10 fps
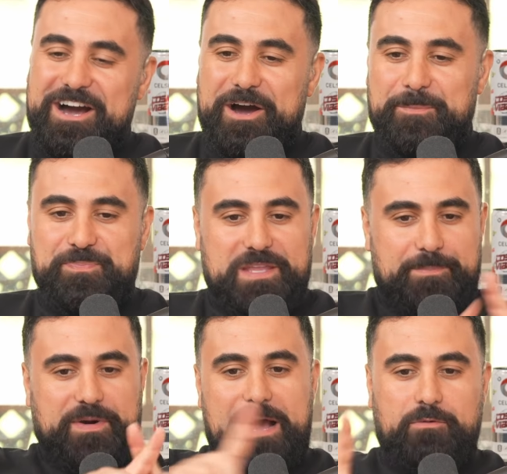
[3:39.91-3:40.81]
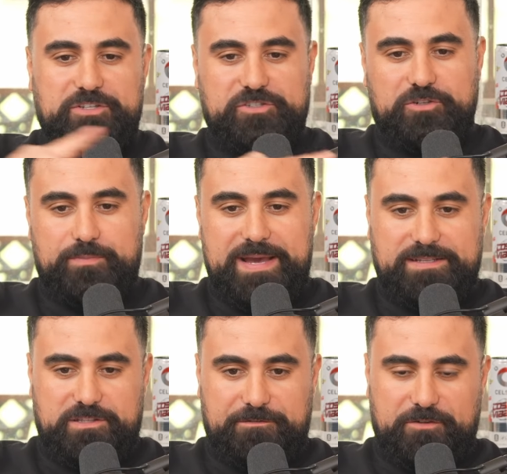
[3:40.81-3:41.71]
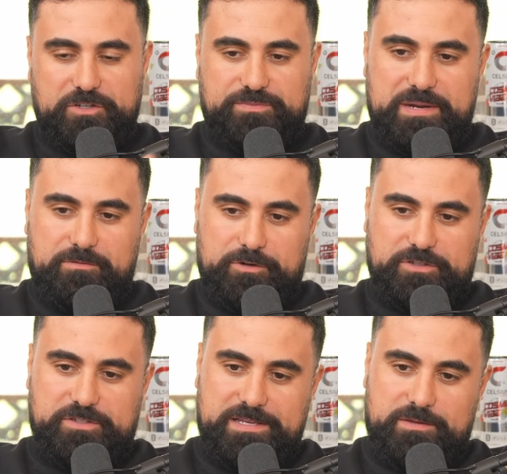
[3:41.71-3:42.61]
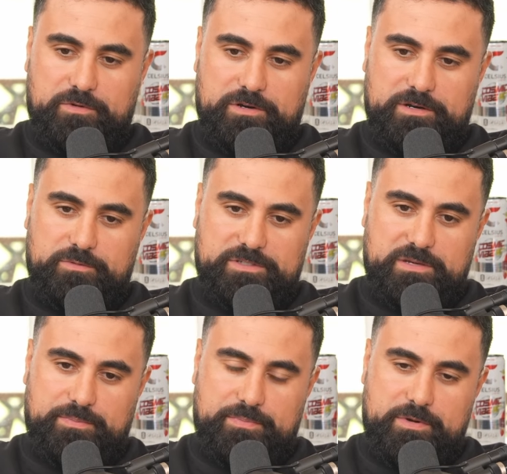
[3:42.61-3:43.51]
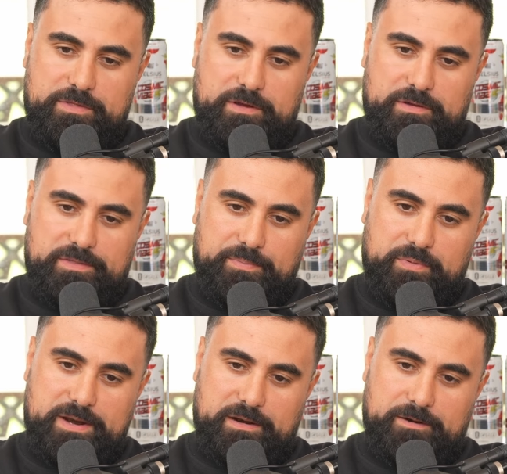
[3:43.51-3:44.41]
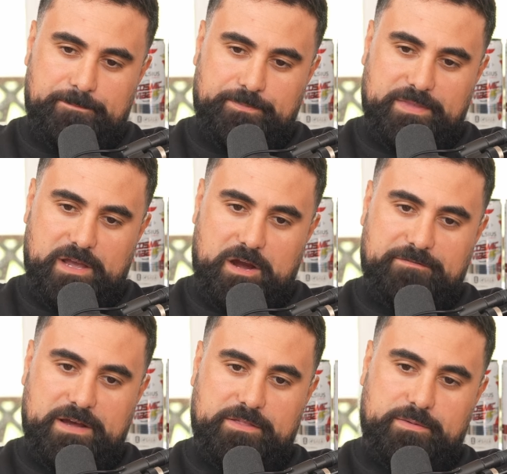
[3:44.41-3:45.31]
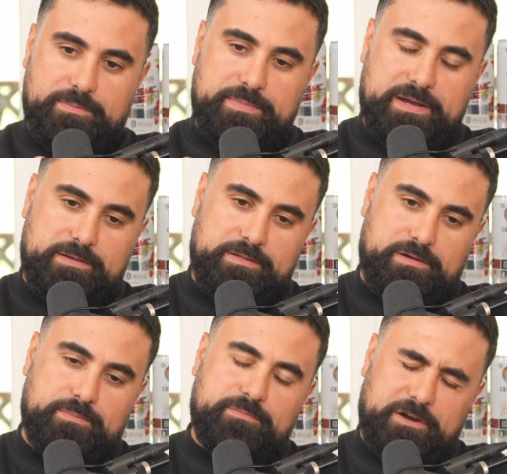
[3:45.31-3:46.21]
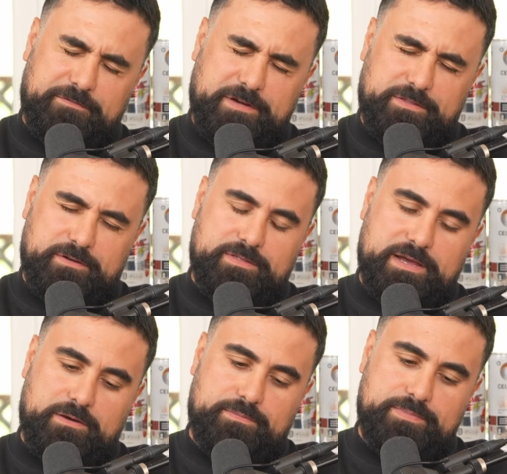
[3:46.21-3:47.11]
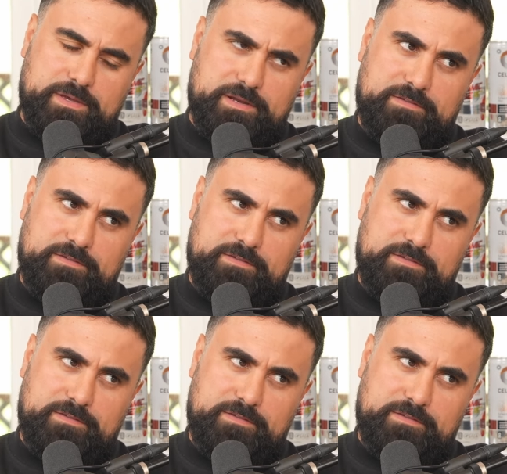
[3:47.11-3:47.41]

Um, but I want to circle back to the first Bible verse you said, where it was the the, the prayer. Mm-hmm. Our Father, um, our Father, Thou be in